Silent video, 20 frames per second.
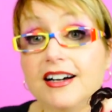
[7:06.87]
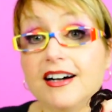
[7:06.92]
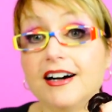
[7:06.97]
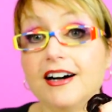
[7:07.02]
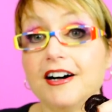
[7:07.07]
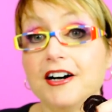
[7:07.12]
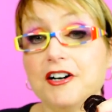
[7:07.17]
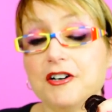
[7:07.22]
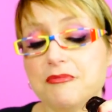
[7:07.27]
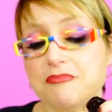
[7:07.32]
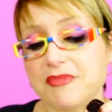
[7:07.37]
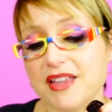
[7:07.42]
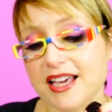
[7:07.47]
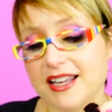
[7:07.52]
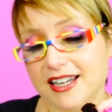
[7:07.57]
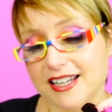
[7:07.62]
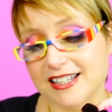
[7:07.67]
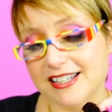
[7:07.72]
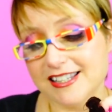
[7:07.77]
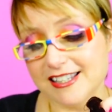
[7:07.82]
um,
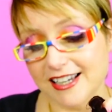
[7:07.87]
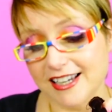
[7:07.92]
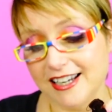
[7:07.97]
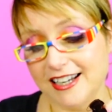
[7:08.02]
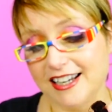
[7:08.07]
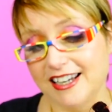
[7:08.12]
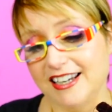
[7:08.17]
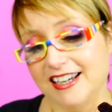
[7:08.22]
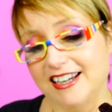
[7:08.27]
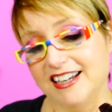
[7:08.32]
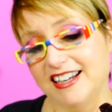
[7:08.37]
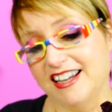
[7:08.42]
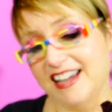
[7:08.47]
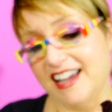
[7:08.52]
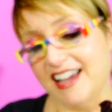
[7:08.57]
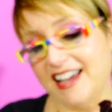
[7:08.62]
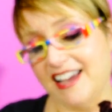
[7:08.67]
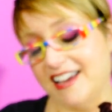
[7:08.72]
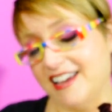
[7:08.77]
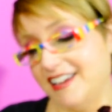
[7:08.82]
and exciting
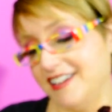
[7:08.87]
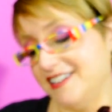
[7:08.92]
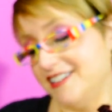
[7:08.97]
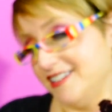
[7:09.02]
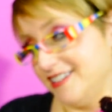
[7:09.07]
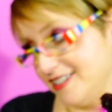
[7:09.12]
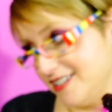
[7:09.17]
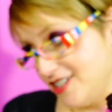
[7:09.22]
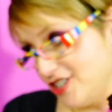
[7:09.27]
and